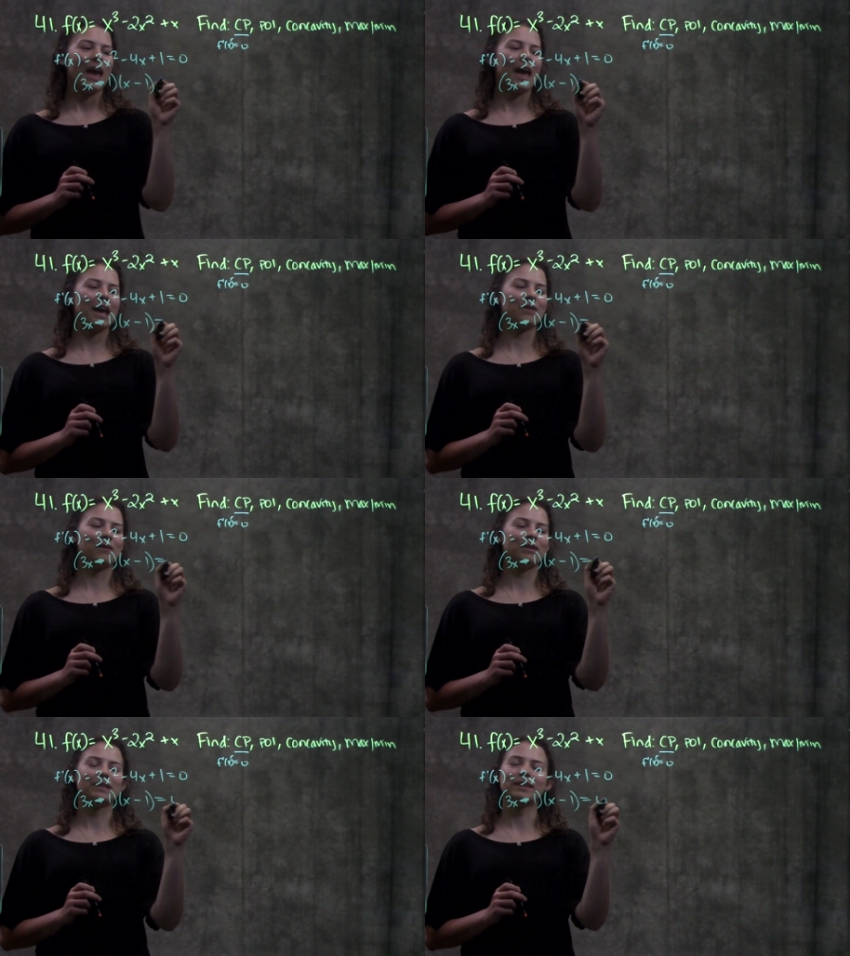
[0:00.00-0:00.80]
And when
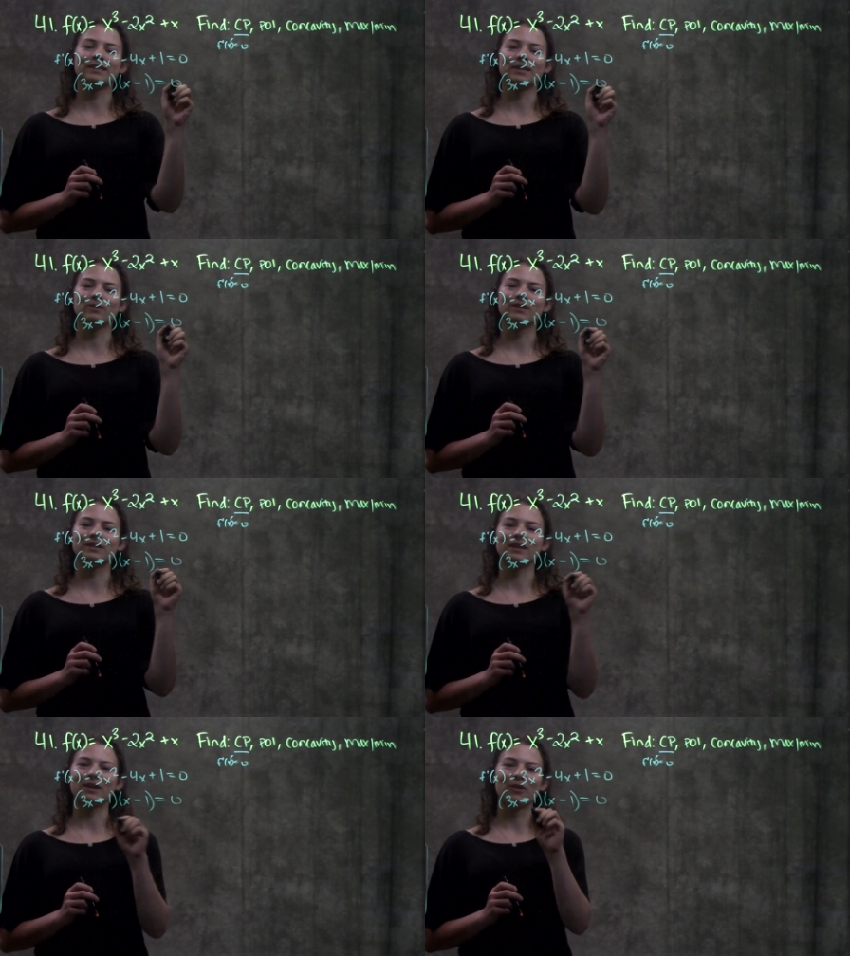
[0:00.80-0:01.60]
we set this equal to
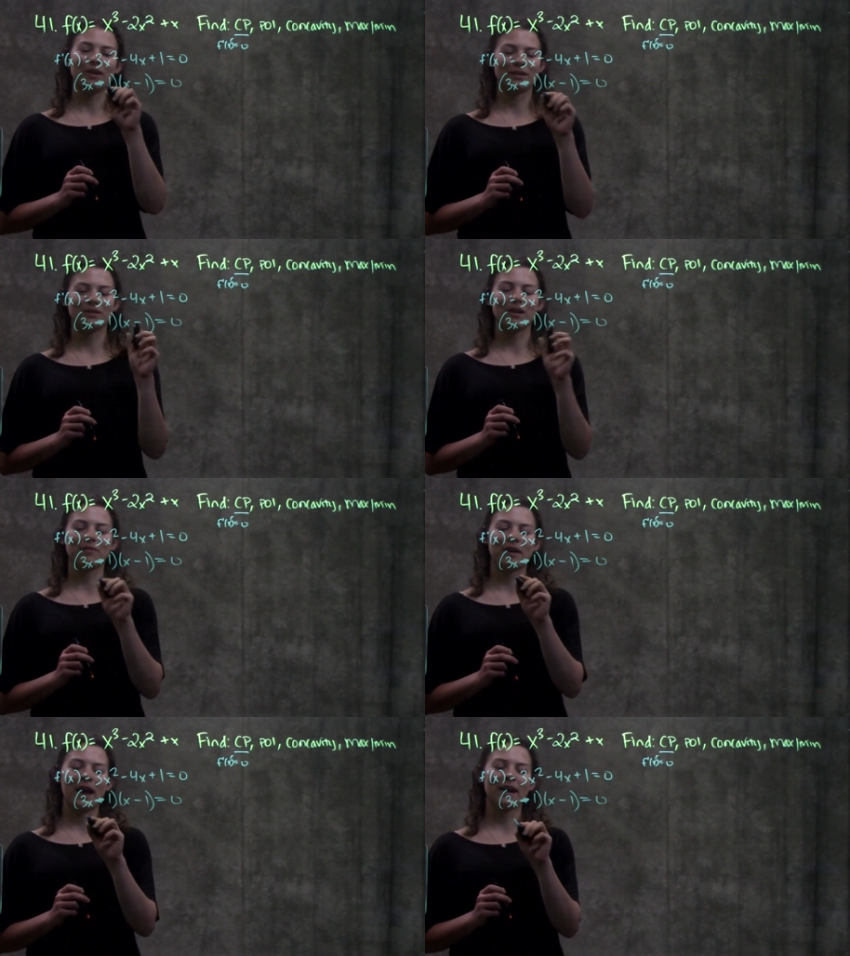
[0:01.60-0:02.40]
0 and solve
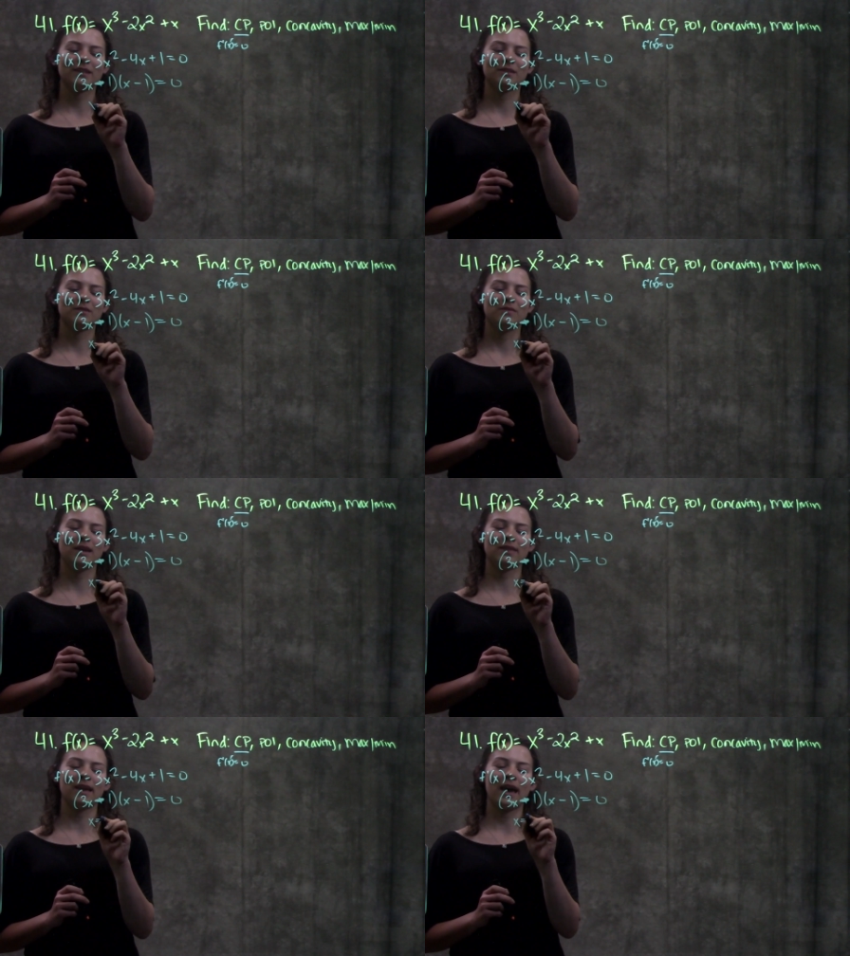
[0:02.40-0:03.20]
for x, we
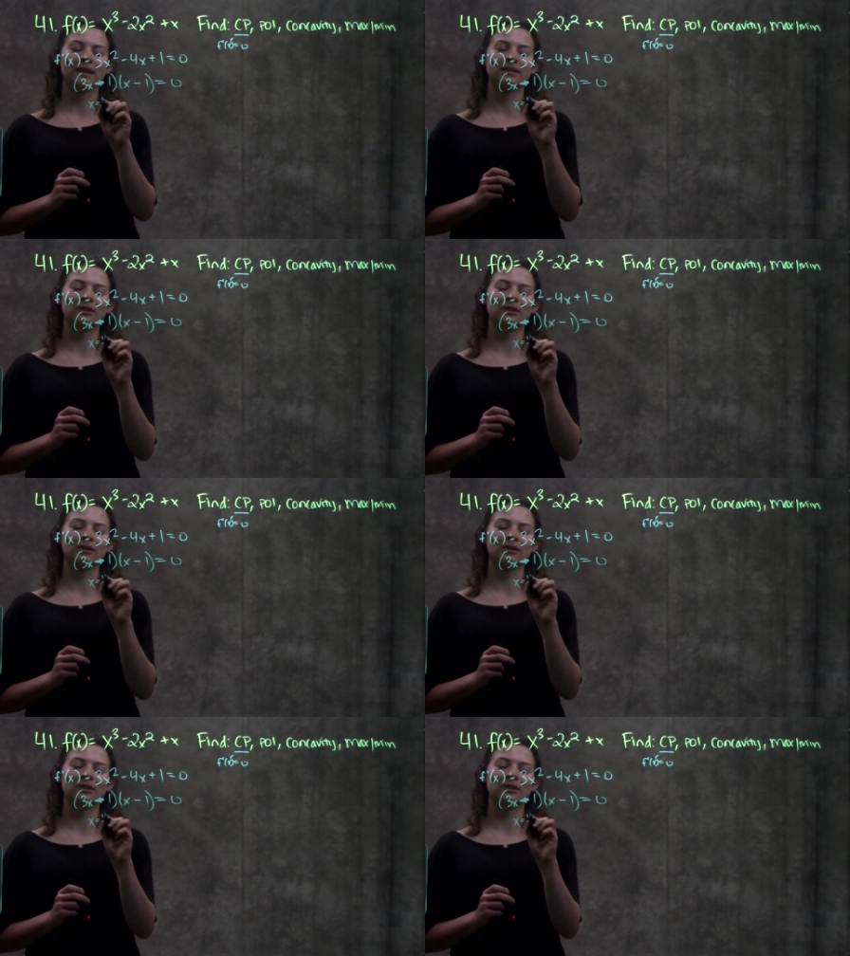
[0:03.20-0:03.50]
get that x